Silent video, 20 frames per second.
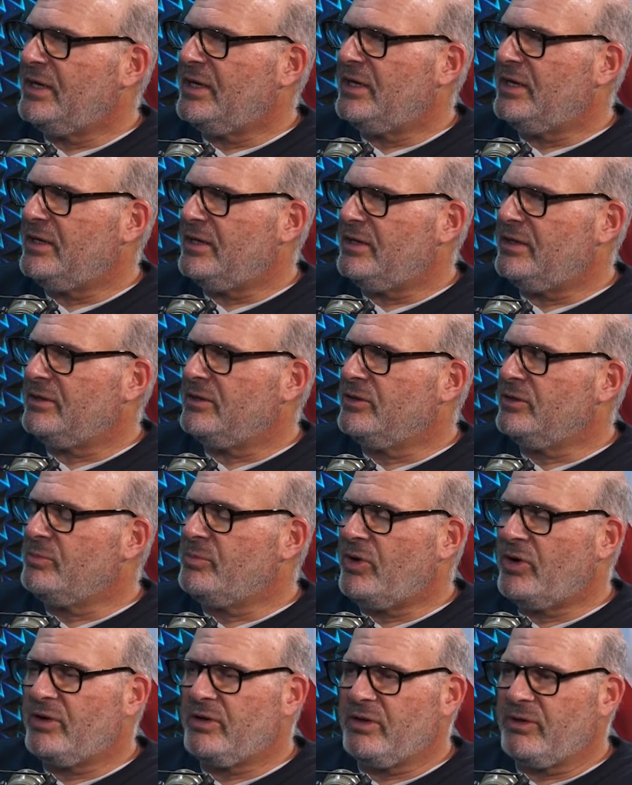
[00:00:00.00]
A good
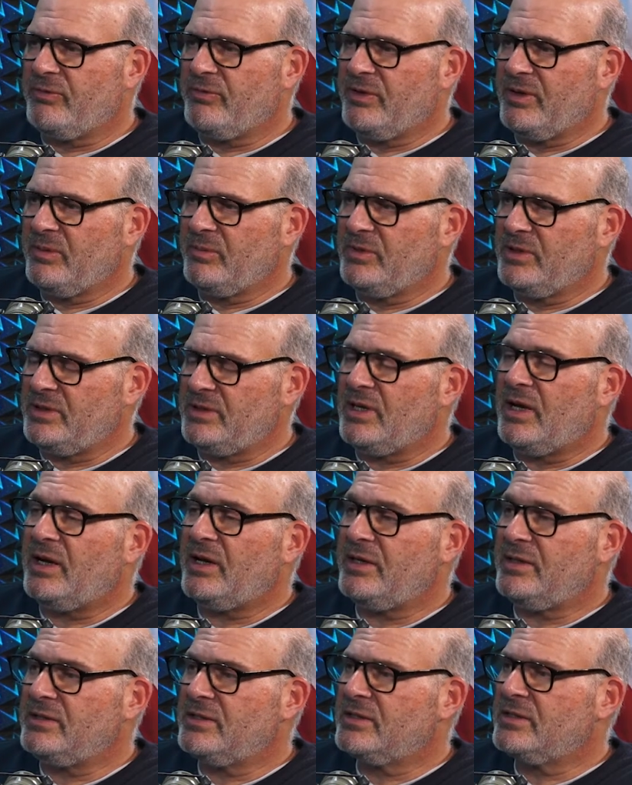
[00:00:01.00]
part of the family
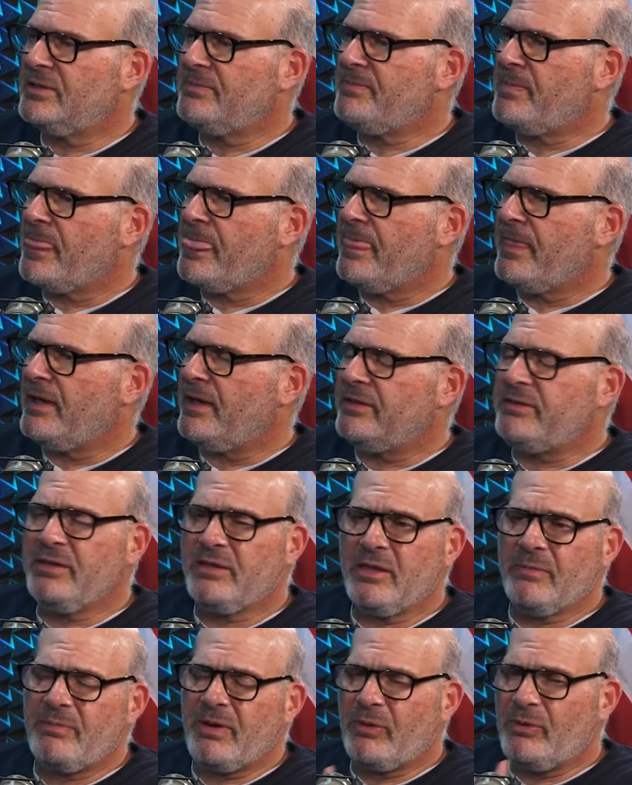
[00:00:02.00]
dies. I think
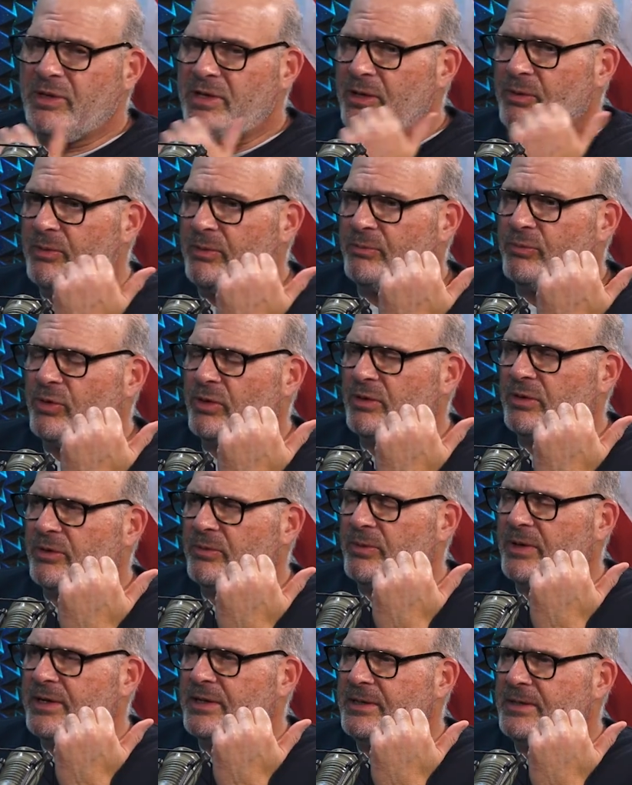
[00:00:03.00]
they're buried here in Brooklyn,
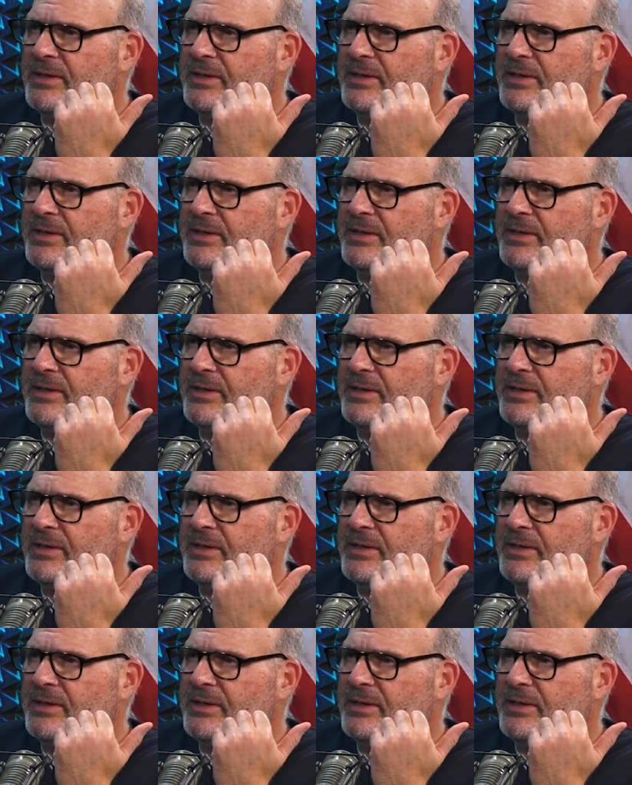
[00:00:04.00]
right?